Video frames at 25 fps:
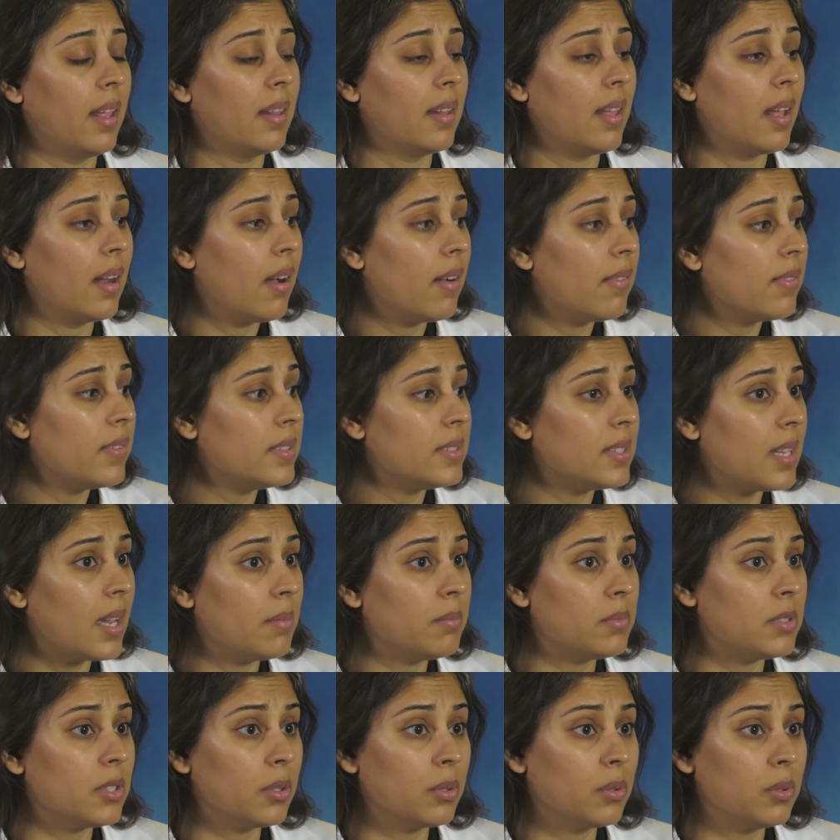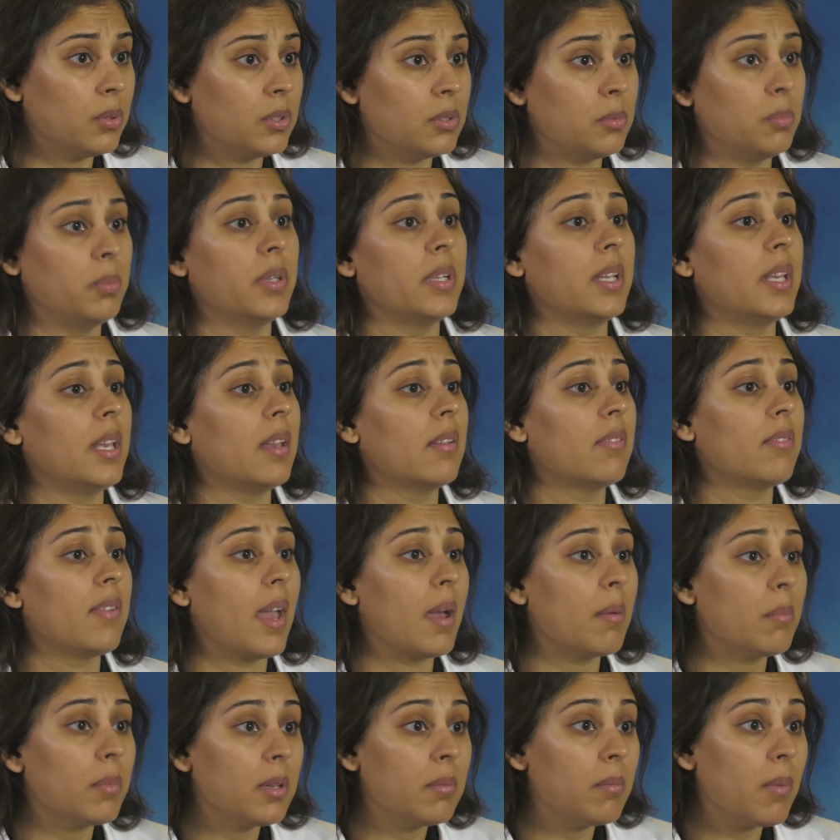And that oftentimes includes bringing
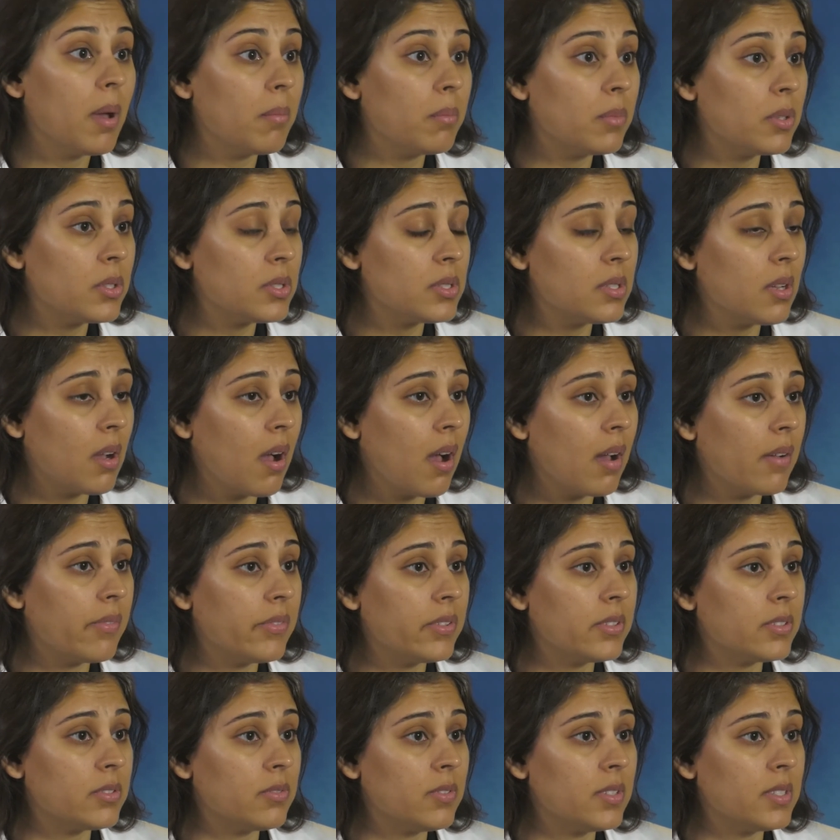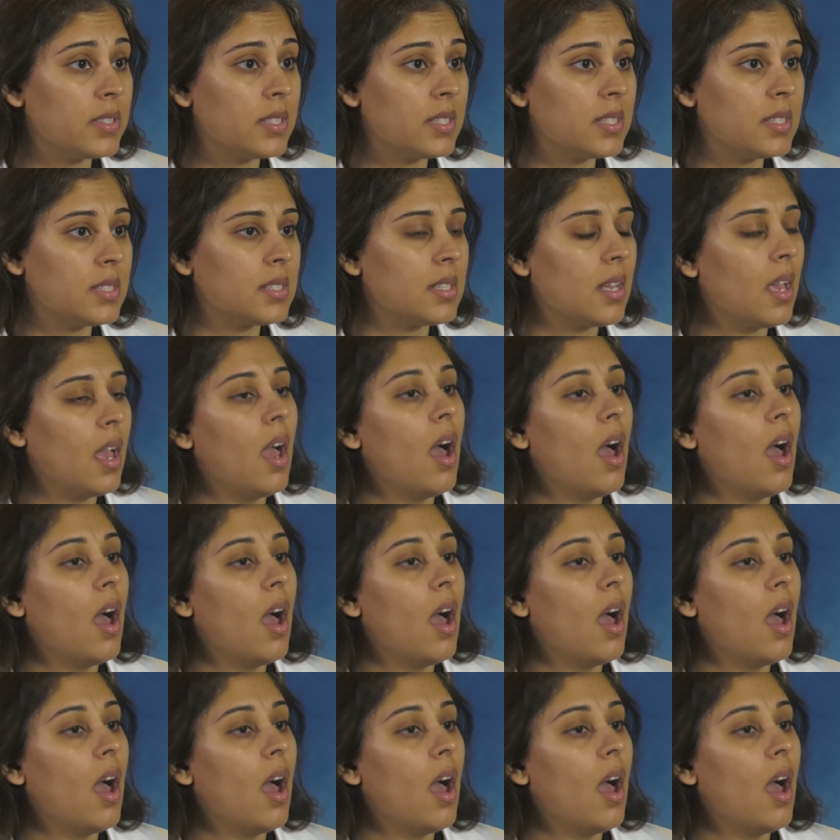family members to office visits,